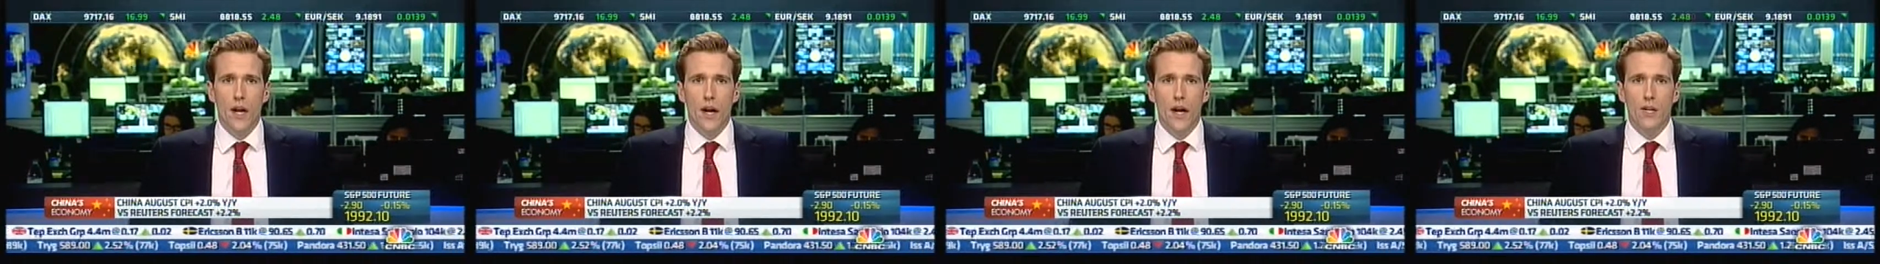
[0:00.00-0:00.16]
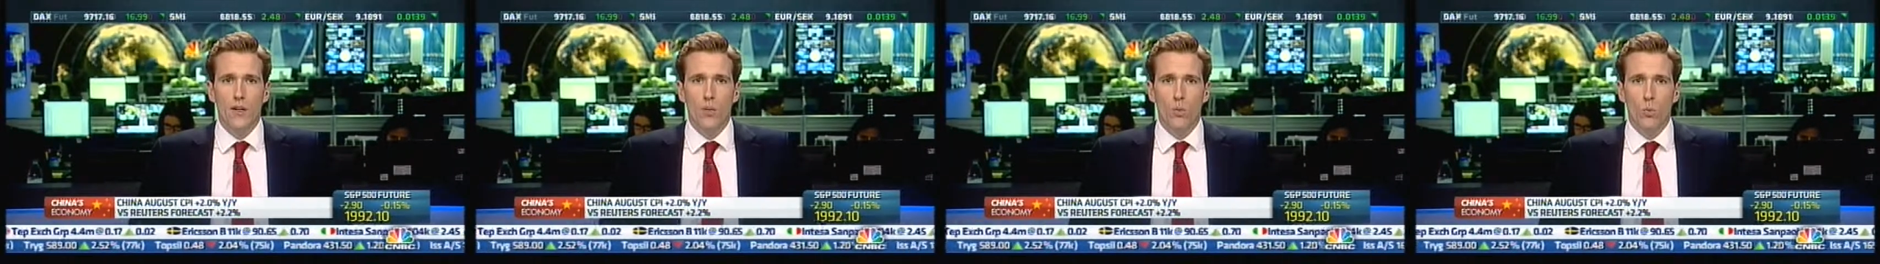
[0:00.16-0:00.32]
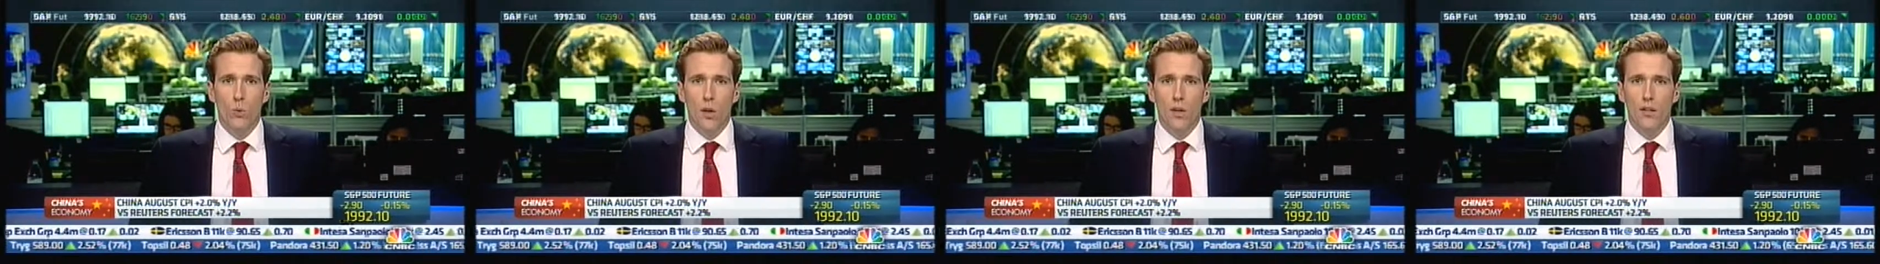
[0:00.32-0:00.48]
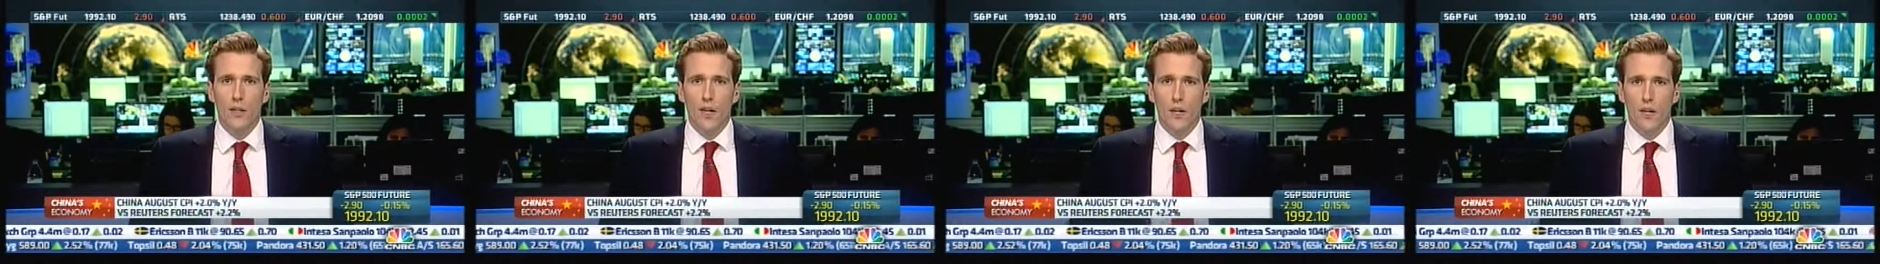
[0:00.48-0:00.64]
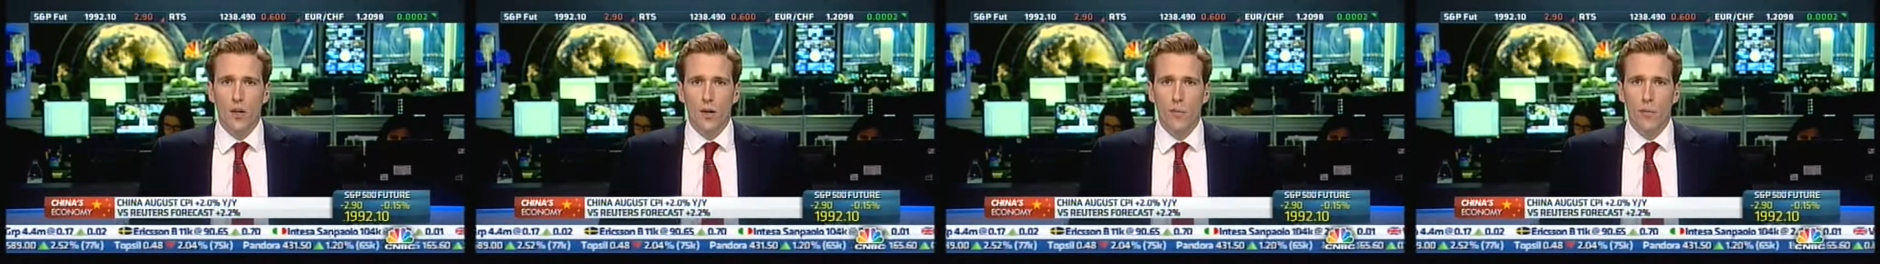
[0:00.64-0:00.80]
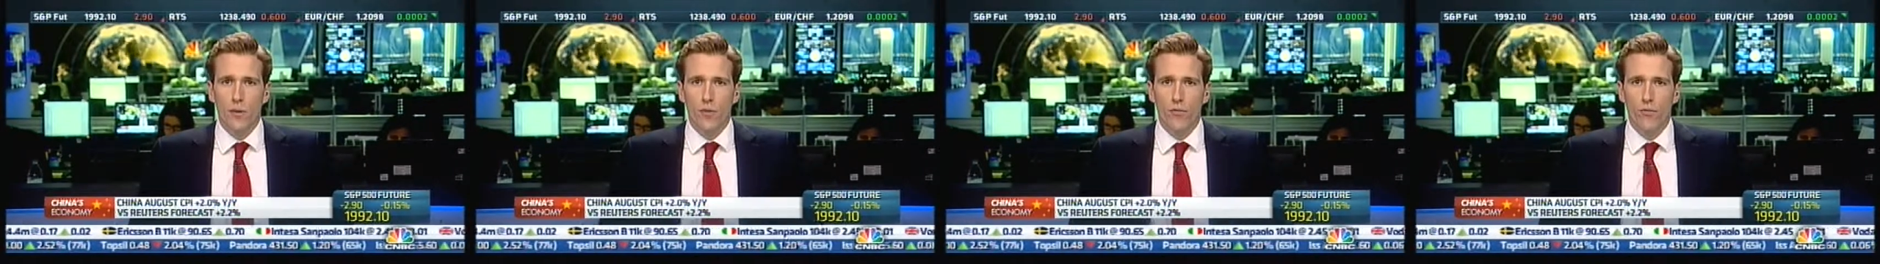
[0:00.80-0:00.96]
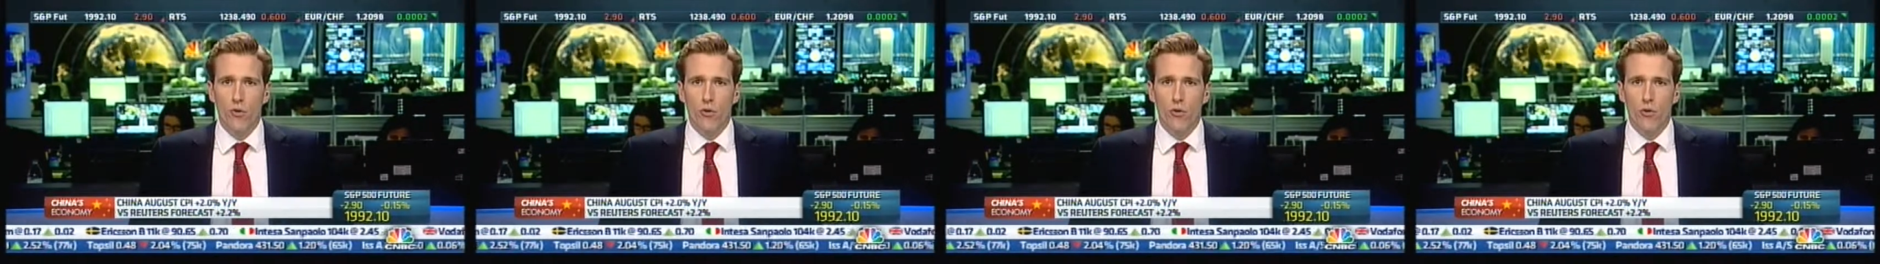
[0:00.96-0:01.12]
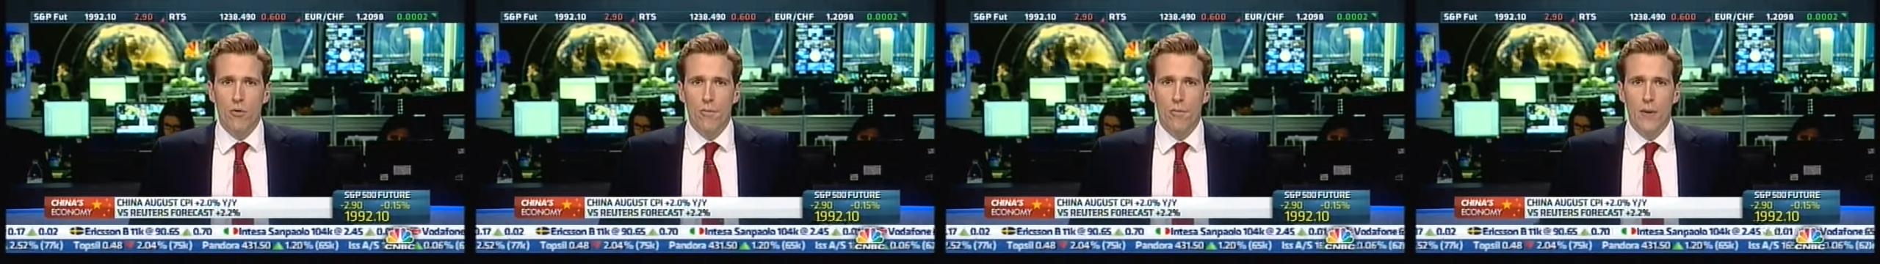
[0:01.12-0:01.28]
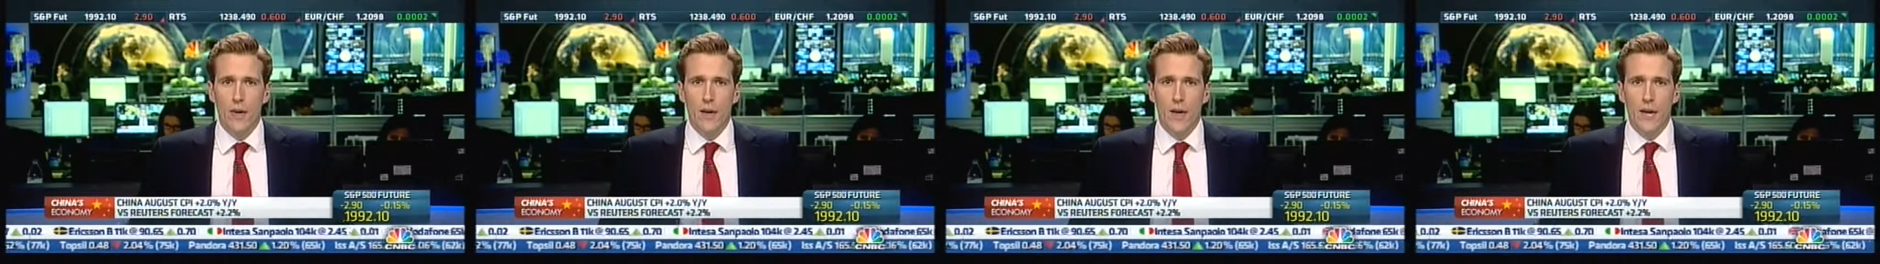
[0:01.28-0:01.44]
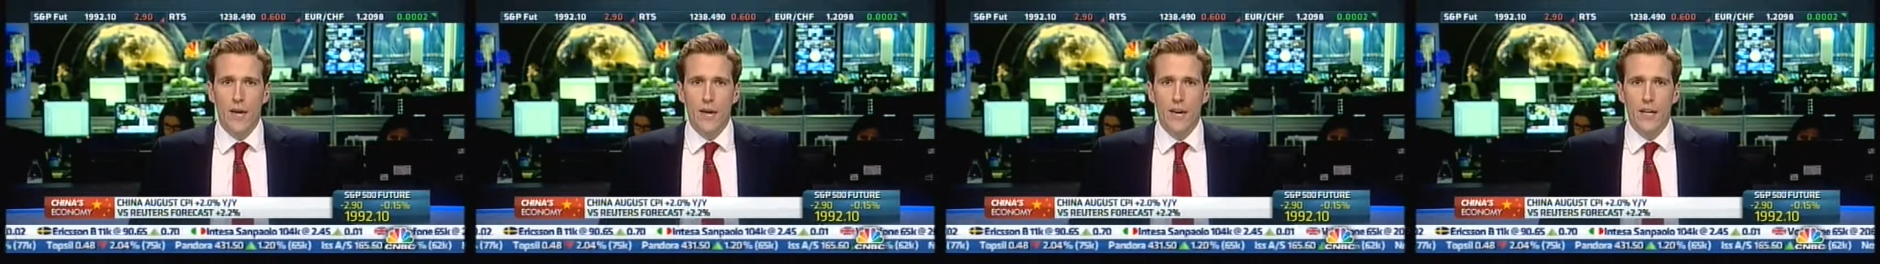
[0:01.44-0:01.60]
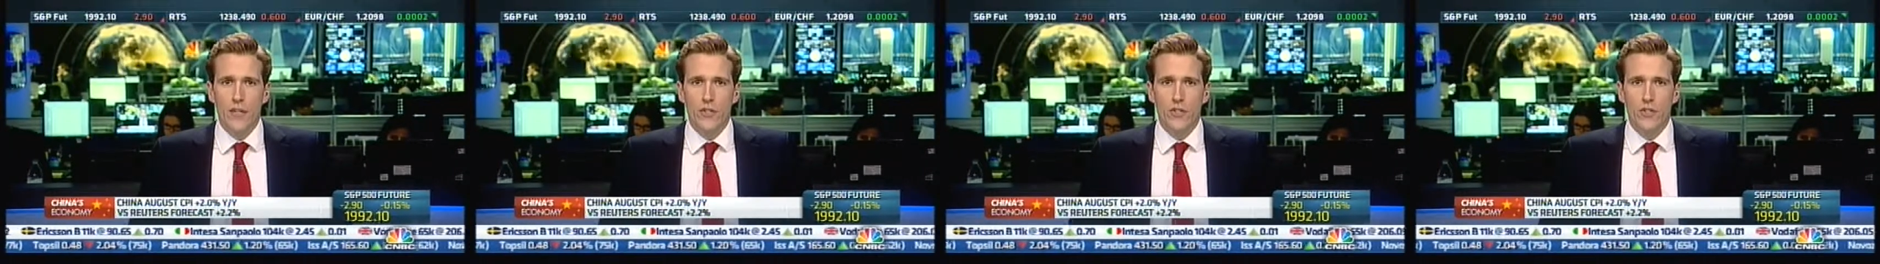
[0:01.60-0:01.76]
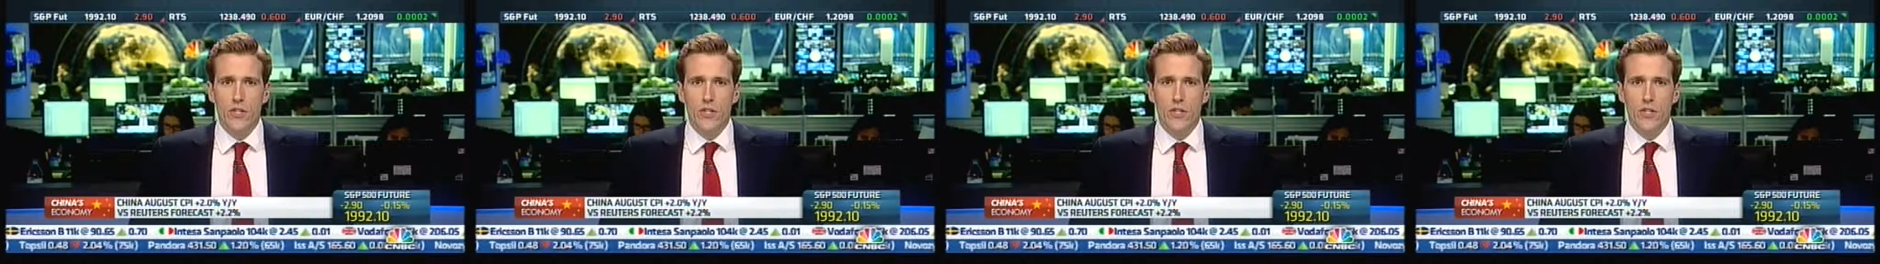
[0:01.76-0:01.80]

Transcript: at the World Economic Forum in